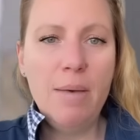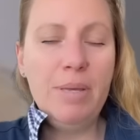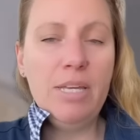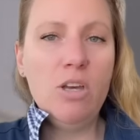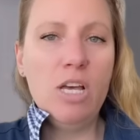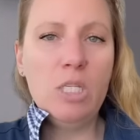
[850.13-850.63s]

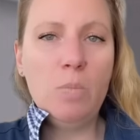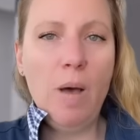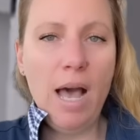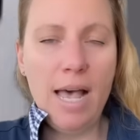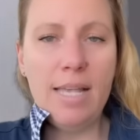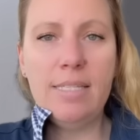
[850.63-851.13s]
because
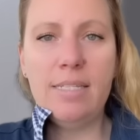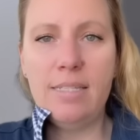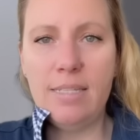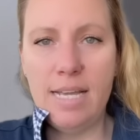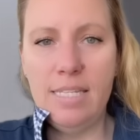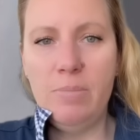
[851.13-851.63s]
past
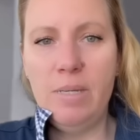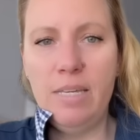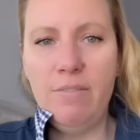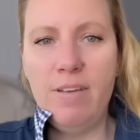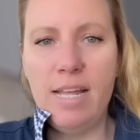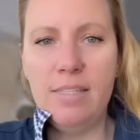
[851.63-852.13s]
seismic
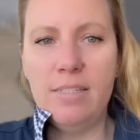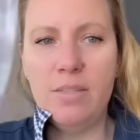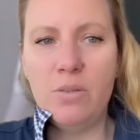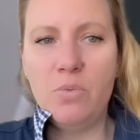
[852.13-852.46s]
events in